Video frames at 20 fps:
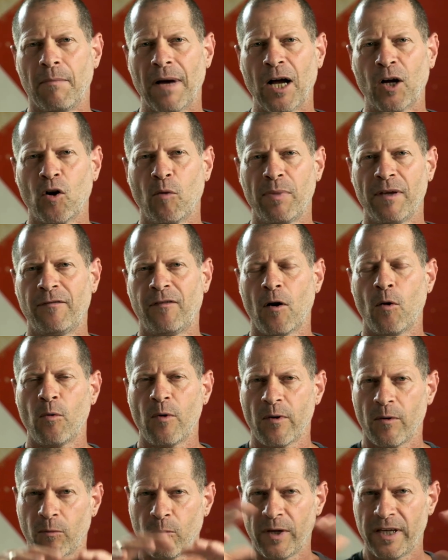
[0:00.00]
Marco, before
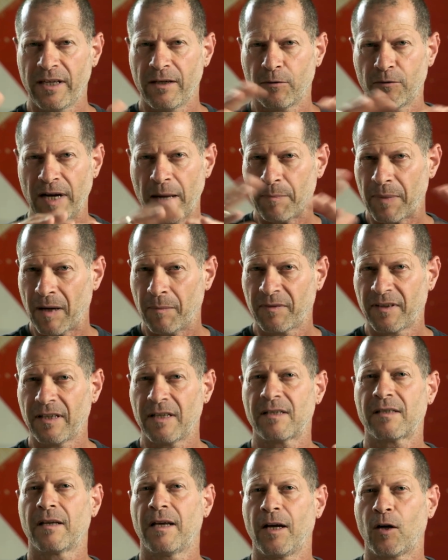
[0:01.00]
we, we wrap up
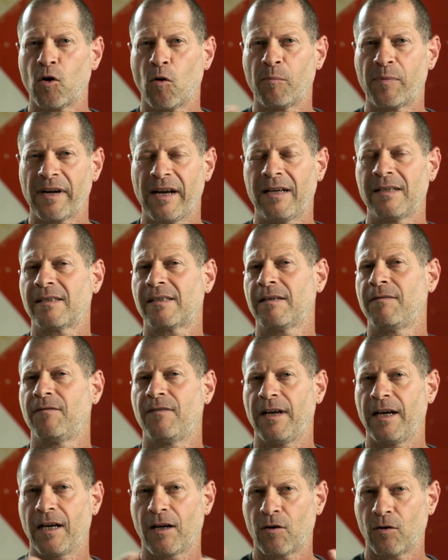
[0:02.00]
this uh,
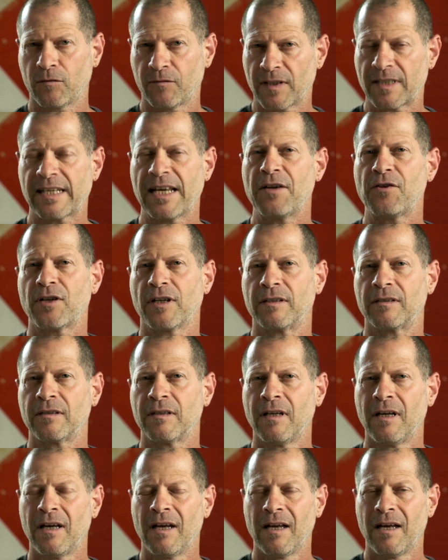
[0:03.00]
comprehensive uh,
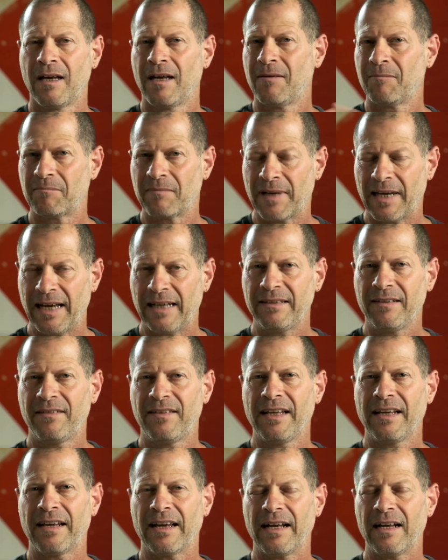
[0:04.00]
conversation,
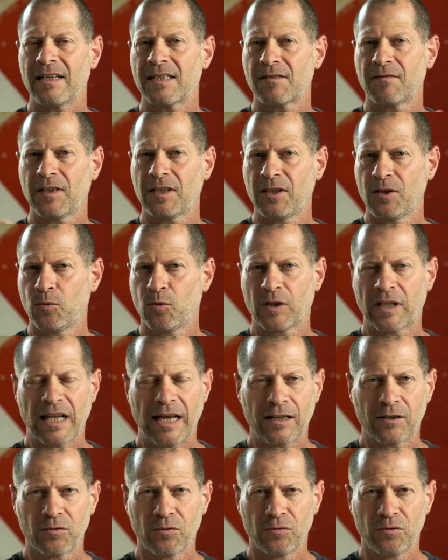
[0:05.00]
anything else that you would
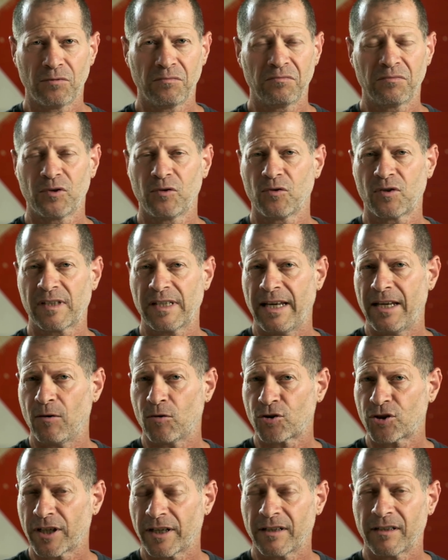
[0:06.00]
like to, to say
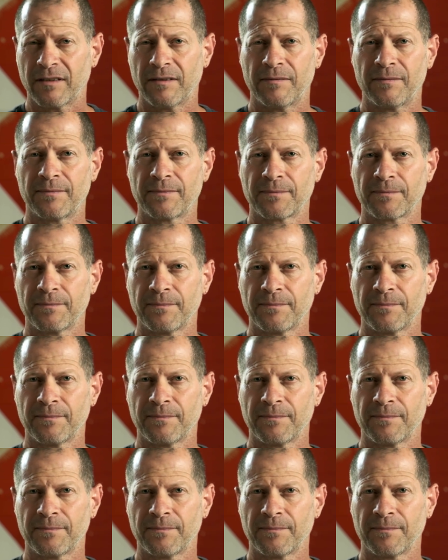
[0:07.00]
or share?